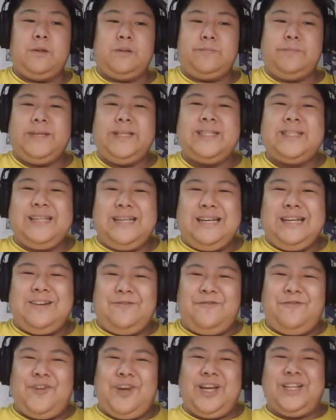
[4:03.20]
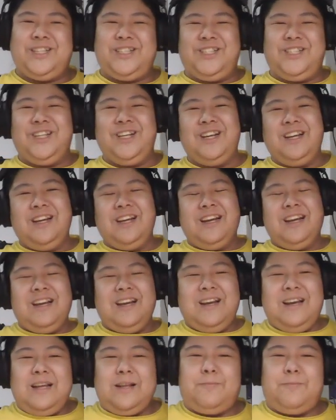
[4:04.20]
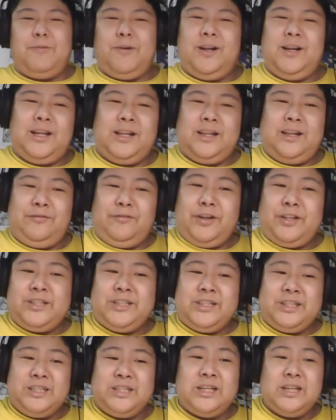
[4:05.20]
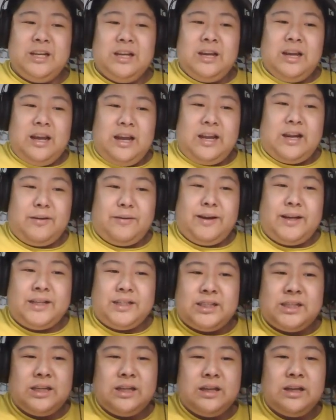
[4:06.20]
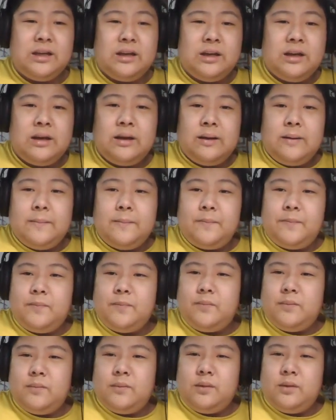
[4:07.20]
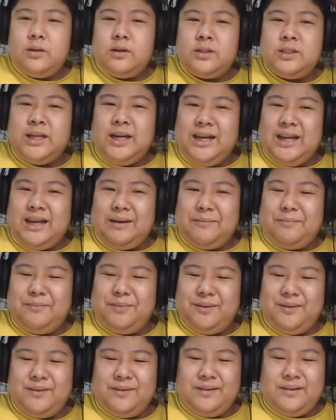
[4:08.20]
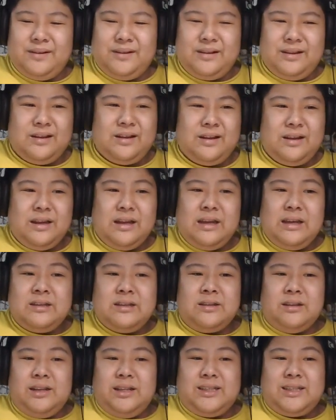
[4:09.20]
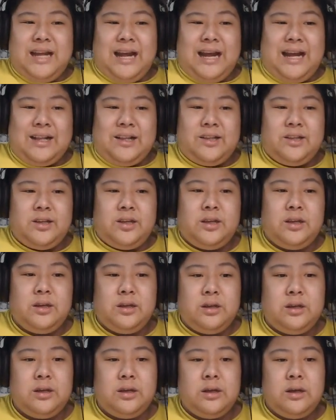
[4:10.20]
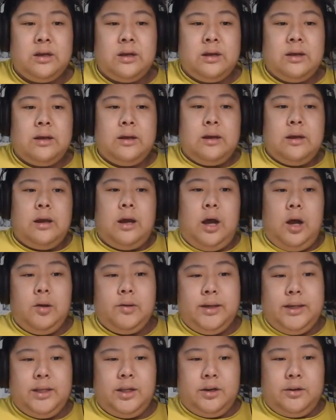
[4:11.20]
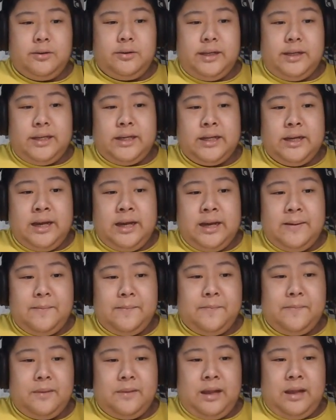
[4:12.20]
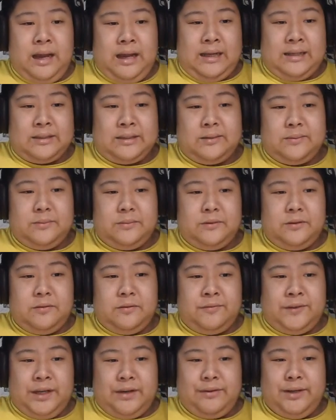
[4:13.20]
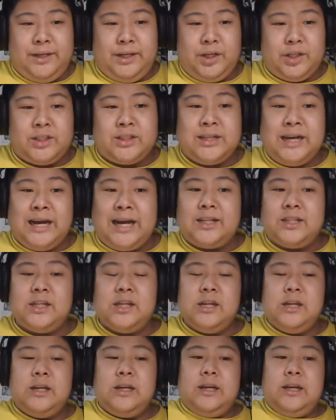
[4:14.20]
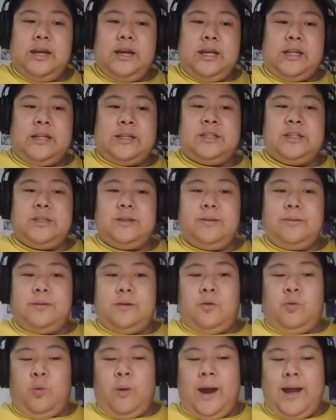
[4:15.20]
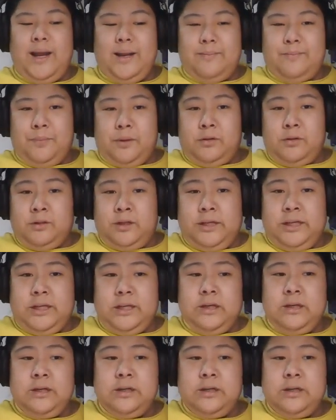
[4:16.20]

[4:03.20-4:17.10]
means eat fish. It's probably a different Chi. Anyways, shut up. So these stats, Okidogi has very good stats. It's quite bulky.